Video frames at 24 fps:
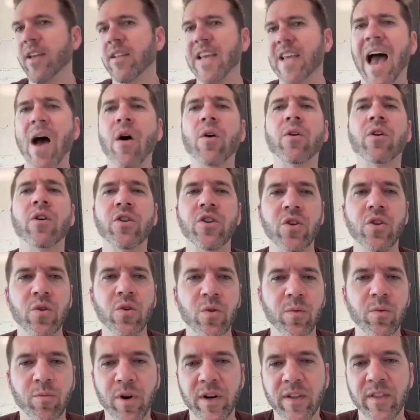How could you
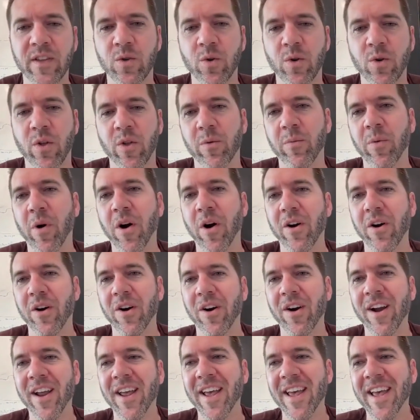bring this to another
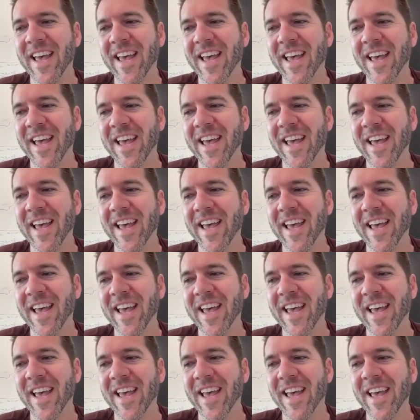partner?